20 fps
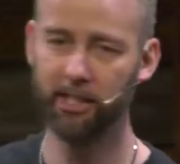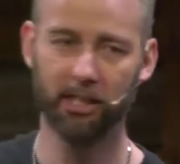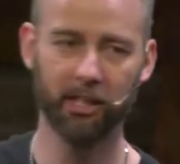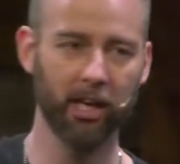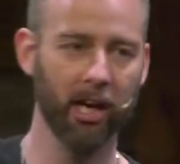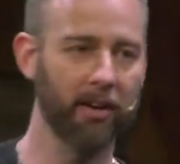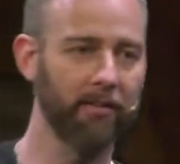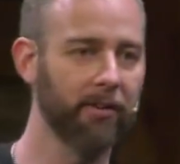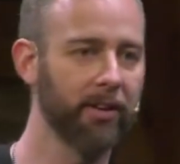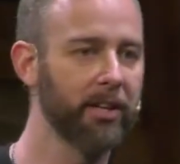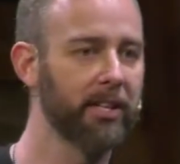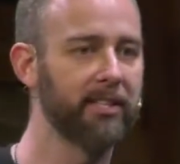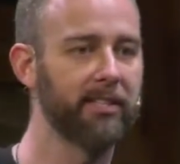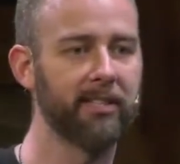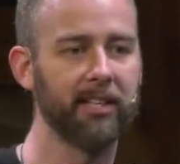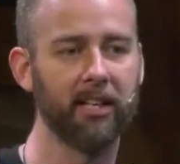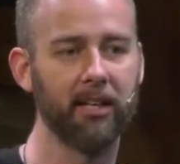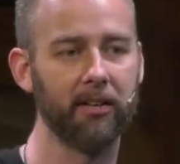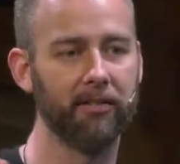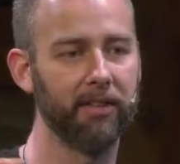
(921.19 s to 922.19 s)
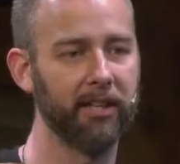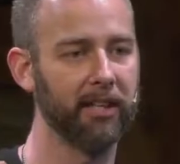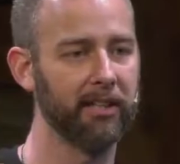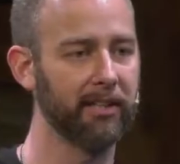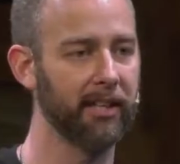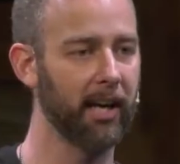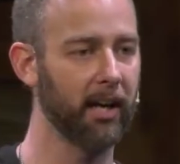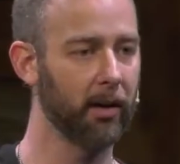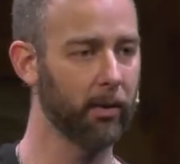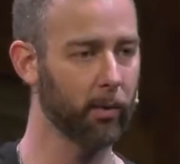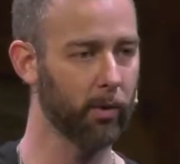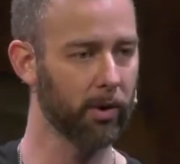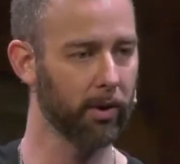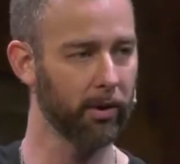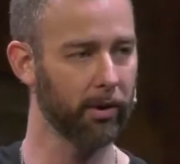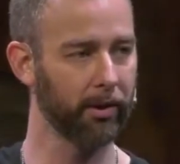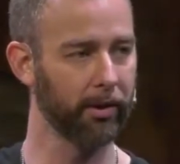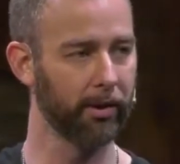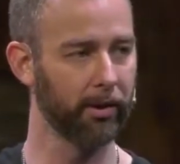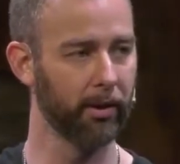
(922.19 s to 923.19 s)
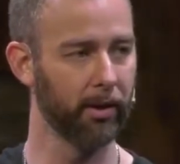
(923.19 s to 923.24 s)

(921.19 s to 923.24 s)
cover the sin of the entire world.